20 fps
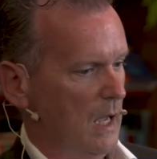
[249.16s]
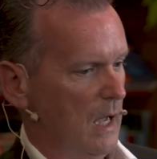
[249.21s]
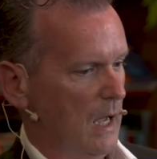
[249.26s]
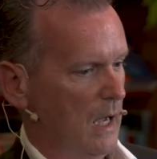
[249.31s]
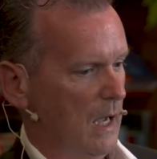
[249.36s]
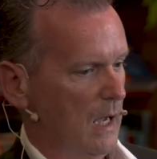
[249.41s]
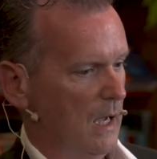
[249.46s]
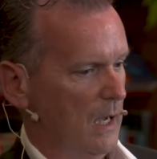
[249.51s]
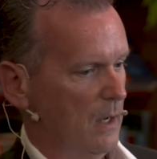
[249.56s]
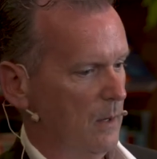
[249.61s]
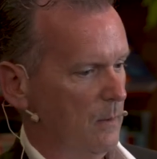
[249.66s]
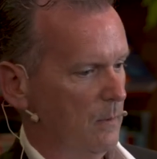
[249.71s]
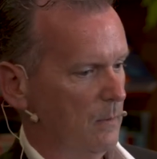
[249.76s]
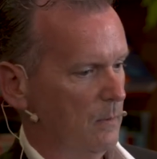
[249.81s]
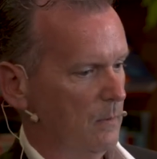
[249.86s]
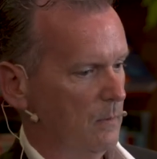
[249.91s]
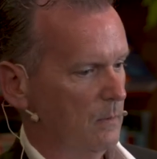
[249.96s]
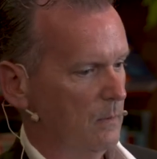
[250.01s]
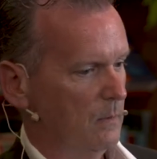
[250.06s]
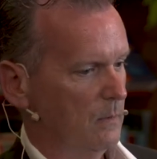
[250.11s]

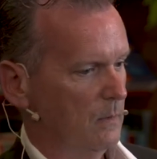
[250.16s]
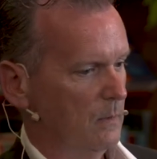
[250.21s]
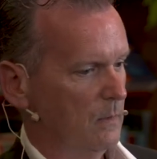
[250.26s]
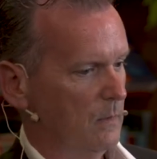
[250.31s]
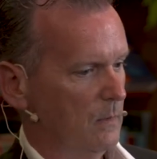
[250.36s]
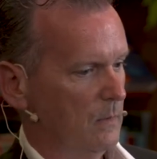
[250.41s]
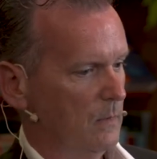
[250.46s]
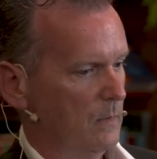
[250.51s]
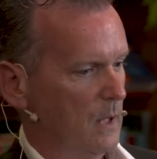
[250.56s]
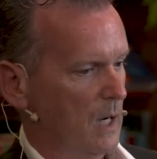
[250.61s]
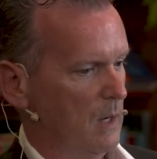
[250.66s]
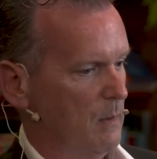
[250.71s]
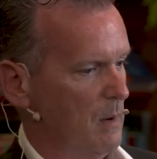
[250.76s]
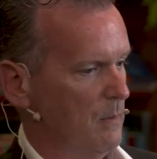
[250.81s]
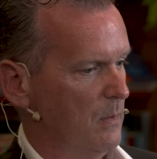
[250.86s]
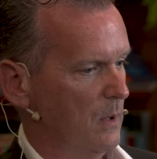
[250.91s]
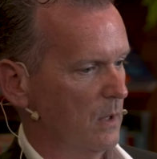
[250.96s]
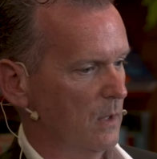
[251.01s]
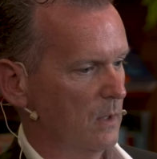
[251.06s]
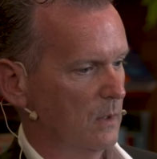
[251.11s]
Um, I
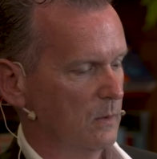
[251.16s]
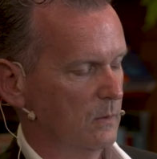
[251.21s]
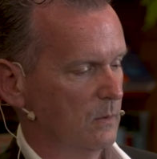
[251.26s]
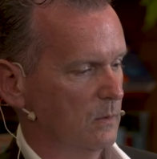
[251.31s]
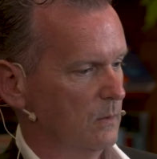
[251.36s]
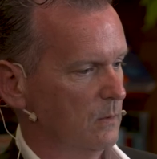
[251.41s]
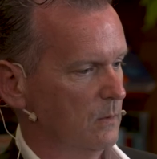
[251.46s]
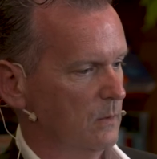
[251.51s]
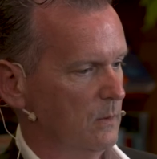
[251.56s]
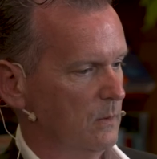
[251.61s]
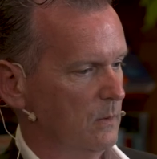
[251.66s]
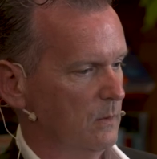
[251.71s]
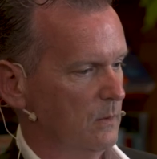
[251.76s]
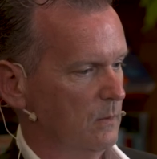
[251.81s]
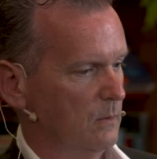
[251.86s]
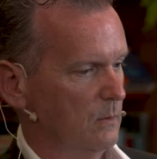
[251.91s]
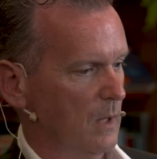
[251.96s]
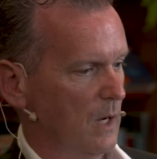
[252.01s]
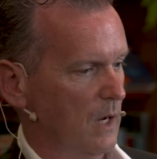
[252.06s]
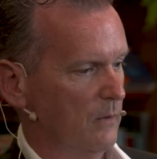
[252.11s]
remember,
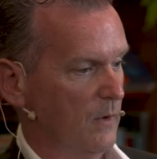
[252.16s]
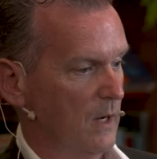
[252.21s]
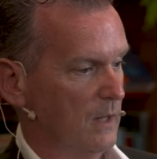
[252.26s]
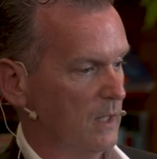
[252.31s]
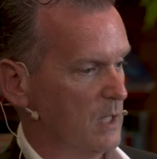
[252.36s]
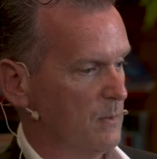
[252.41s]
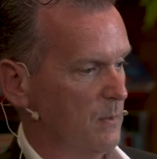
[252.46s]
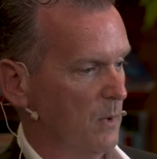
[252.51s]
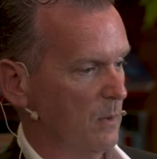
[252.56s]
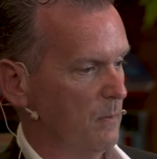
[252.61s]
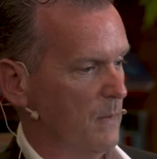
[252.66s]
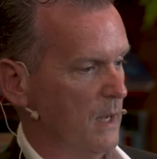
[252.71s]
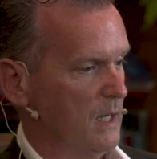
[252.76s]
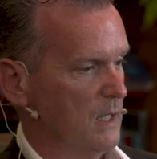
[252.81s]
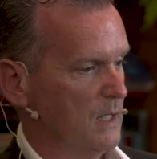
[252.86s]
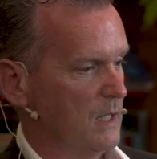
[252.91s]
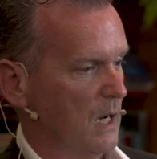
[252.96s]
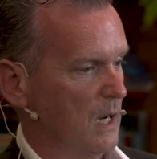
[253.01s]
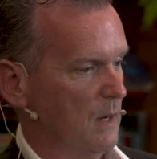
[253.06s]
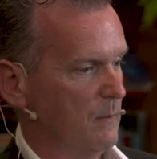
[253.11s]
I've read this book
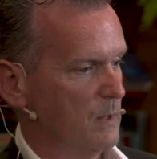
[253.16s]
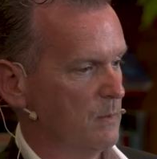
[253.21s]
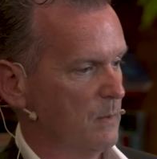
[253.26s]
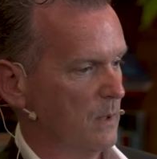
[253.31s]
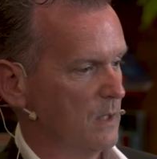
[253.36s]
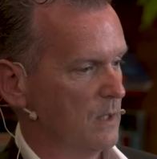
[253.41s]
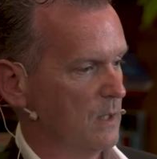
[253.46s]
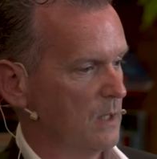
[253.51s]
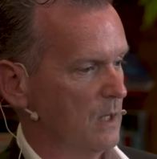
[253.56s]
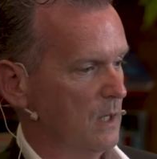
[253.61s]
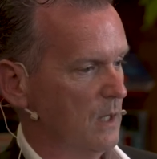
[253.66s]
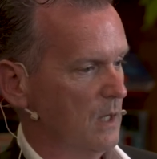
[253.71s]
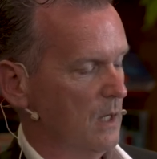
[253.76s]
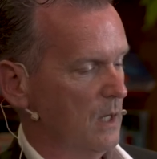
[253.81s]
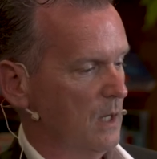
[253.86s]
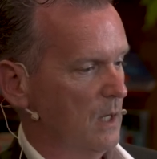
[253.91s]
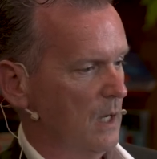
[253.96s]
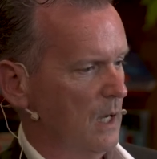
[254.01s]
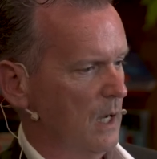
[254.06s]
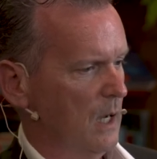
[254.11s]
many times, but
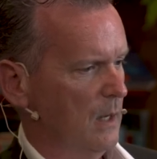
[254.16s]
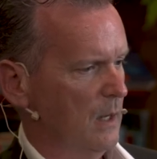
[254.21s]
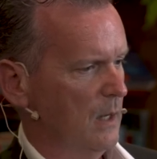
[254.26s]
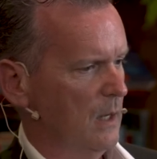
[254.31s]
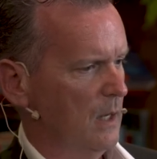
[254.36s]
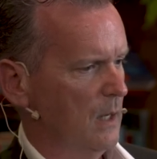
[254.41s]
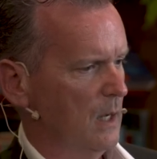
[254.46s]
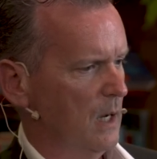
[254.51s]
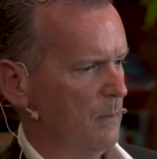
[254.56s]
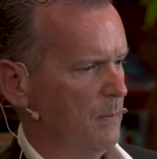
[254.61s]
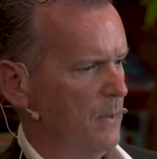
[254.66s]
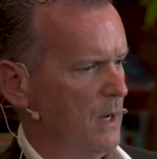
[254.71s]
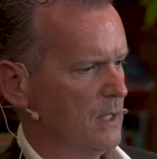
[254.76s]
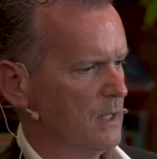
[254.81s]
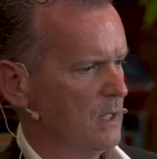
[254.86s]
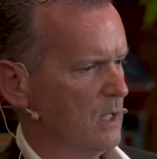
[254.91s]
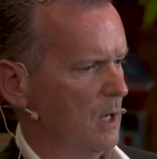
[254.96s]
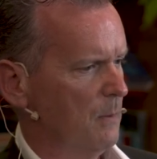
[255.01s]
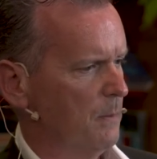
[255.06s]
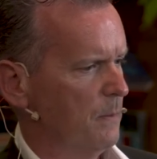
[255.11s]
I, I
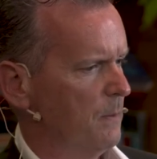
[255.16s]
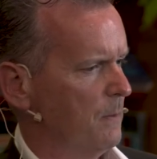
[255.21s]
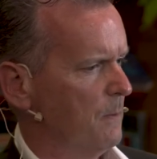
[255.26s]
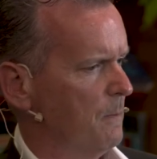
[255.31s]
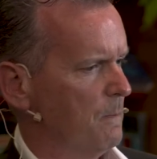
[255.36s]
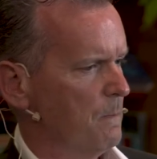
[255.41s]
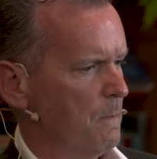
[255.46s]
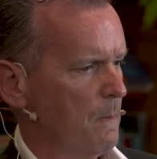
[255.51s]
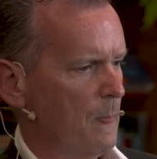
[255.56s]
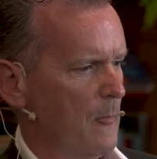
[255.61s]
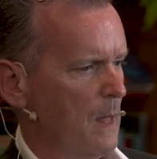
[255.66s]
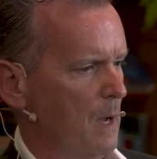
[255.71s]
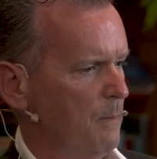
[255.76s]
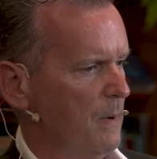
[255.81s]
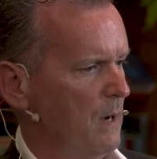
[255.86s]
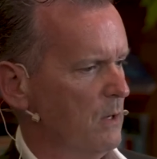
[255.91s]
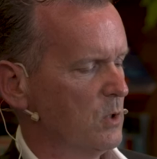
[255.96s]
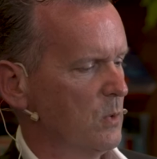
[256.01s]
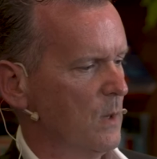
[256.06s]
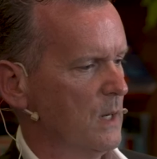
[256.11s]
picked it up
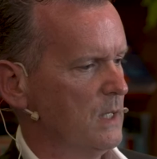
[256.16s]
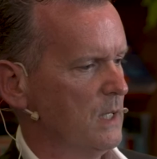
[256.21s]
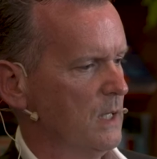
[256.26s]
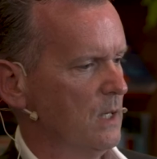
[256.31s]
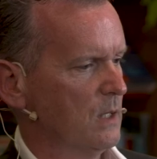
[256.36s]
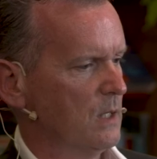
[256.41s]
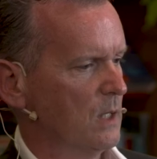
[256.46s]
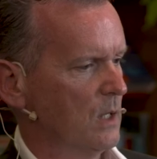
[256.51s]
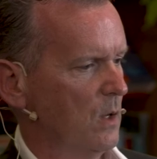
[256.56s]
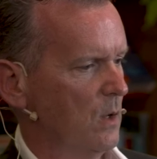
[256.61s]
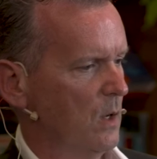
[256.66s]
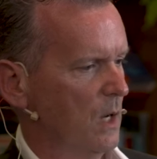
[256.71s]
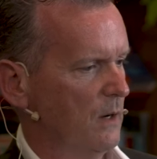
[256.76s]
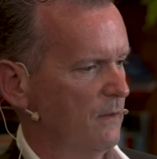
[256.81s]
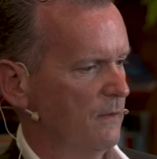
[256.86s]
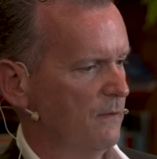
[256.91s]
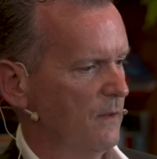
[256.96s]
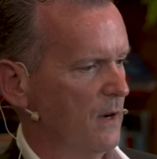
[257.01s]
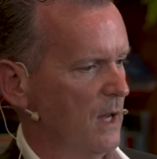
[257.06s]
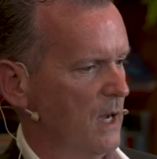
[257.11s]
about 20 years ago on a
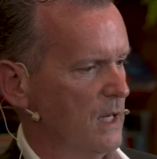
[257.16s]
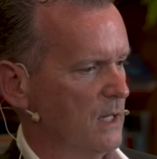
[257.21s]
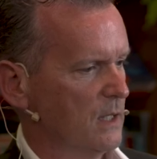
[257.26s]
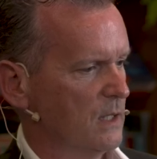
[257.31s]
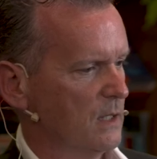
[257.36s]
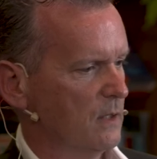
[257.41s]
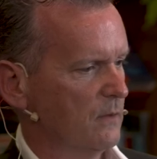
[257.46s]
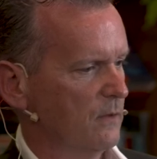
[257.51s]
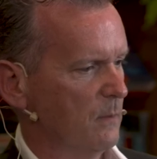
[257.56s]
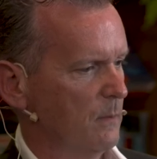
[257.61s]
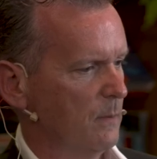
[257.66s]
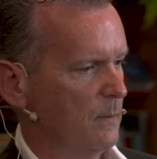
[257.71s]
flight from